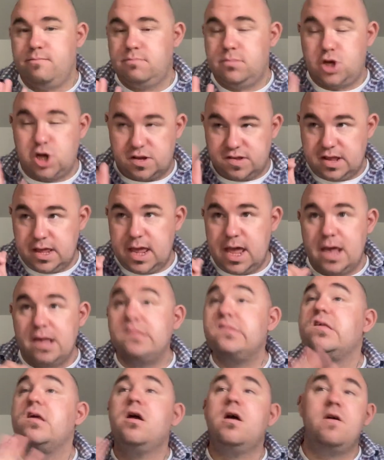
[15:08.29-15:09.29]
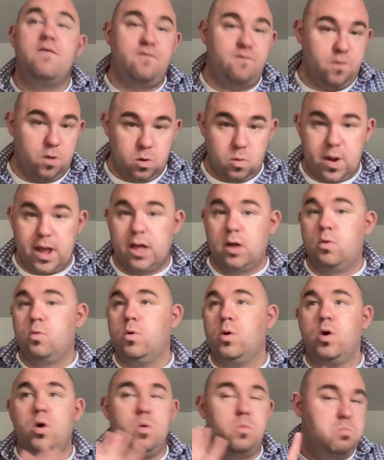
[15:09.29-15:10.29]
Just in case, for wiggle
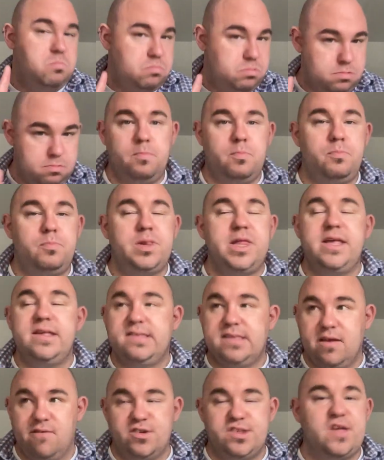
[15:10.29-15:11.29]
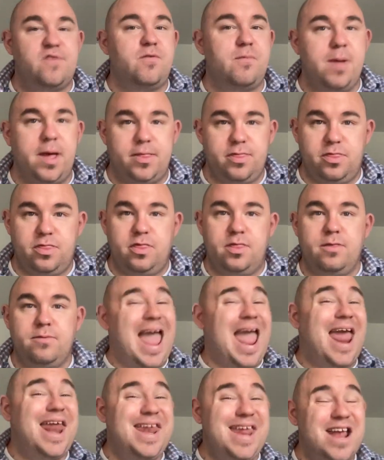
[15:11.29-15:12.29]
room, please give yourself a month.
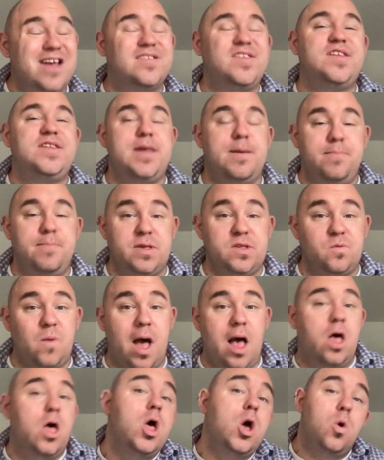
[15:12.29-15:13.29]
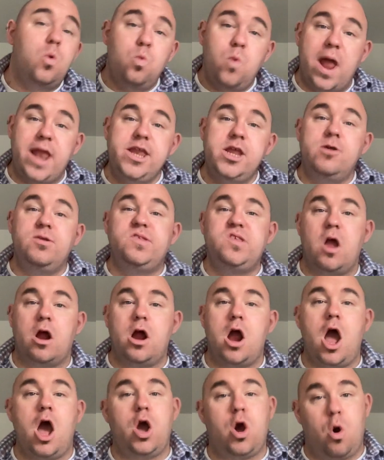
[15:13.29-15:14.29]
And here's a tip as well. When you
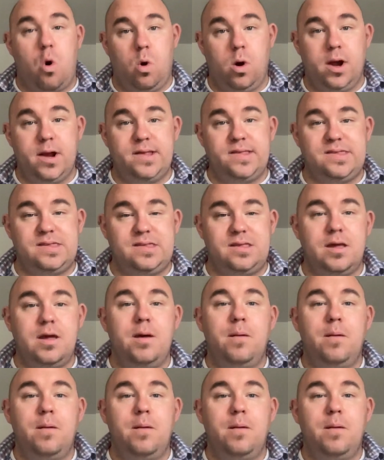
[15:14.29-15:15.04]
start a course,